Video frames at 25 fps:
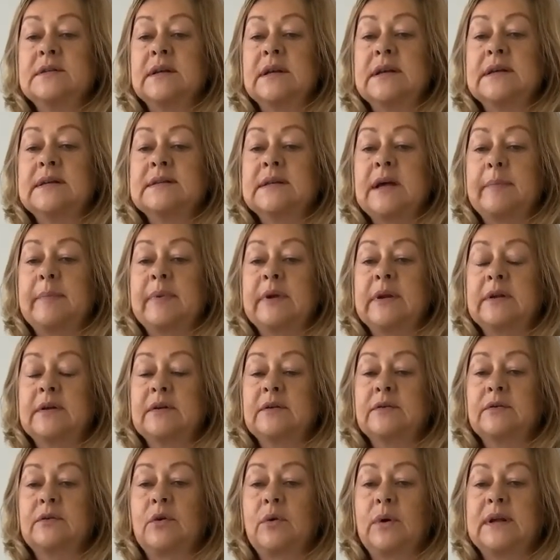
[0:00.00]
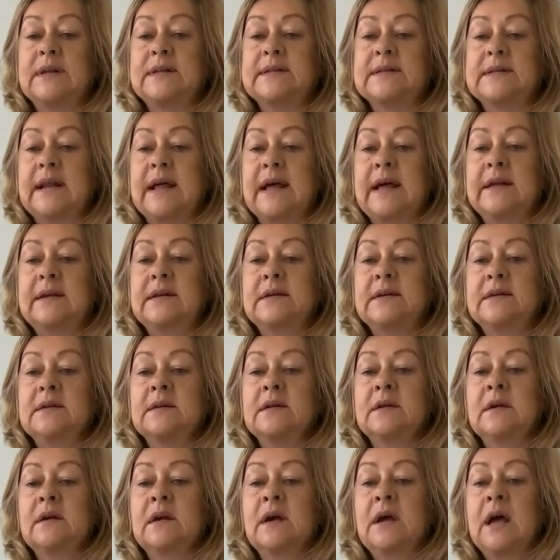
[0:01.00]
He's up in Queensland,
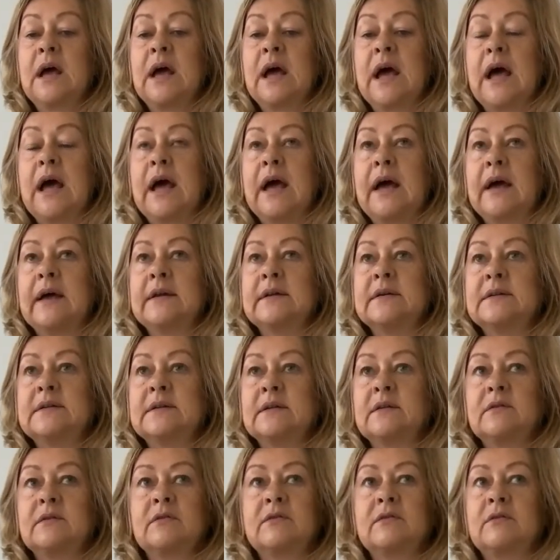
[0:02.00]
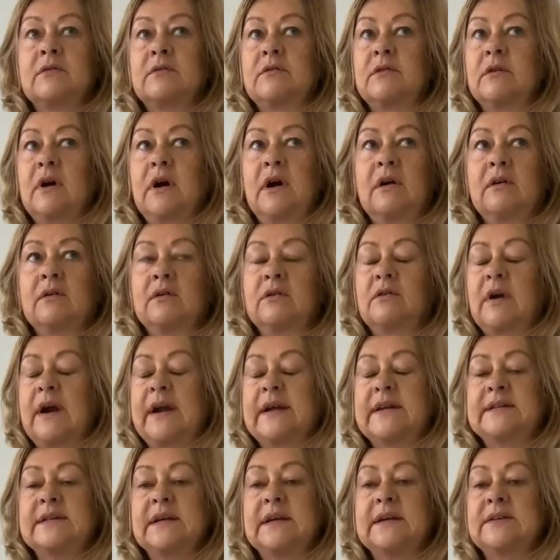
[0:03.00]
and a
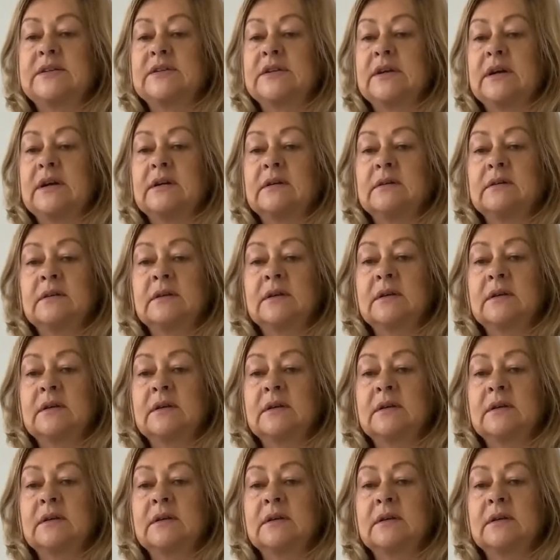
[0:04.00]
great teacher.